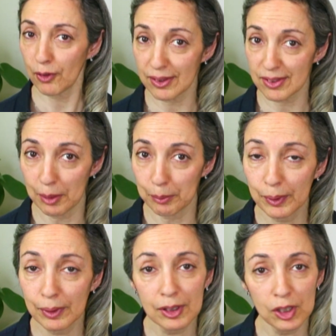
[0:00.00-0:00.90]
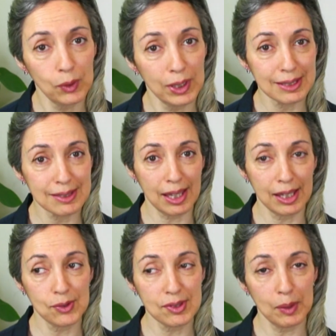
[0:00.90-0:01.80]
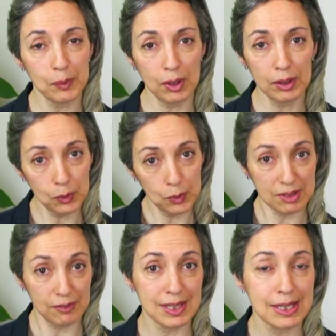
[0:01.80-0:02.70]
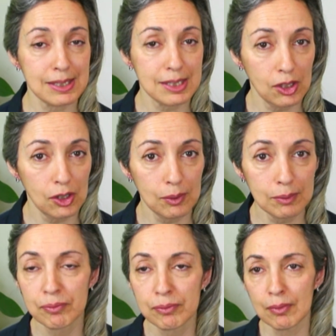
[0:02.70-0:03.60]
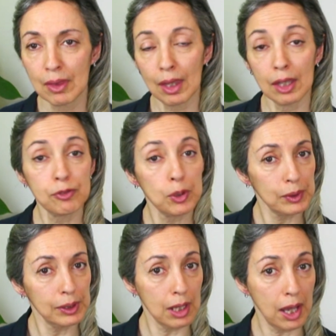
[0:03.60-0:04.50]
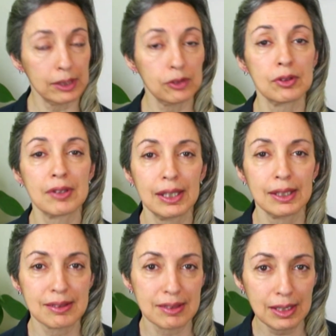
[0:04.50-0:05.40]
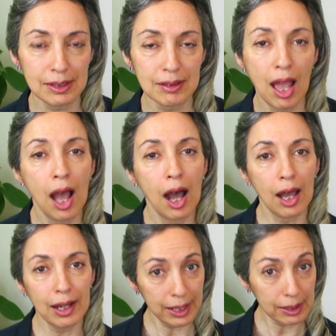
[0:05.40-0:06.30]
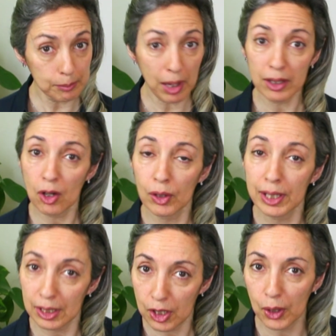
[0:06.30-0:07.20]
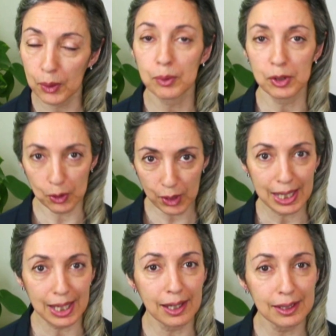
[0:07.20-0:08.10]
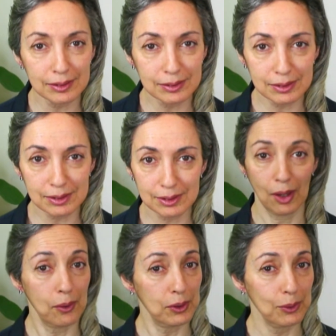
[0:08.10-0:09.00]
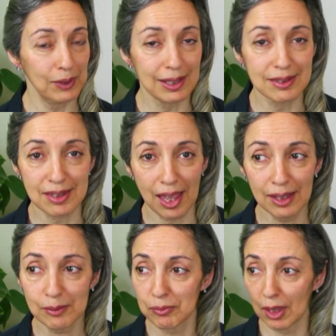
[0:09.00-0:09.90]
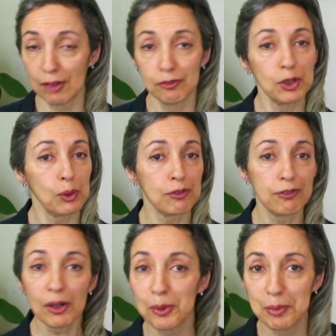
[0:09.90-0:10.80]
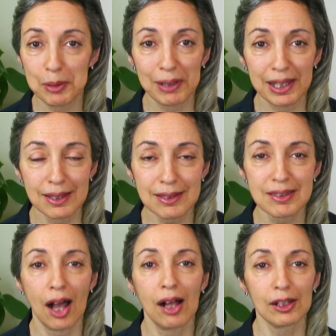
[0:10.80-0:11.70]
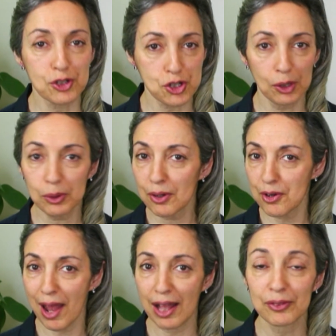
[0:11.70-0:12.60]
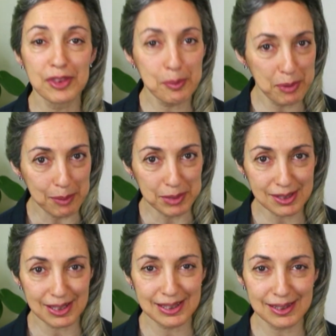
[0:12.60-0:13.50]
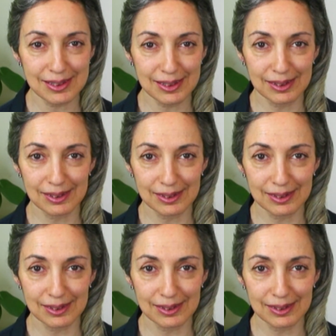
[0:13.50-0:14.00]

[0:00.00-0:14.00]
For example, you can say to someone who's visiting you, if you would like to take a seat, I'll let my colleague know you're here. Or you can say, if you'll follow me please, I'll show you around the premises.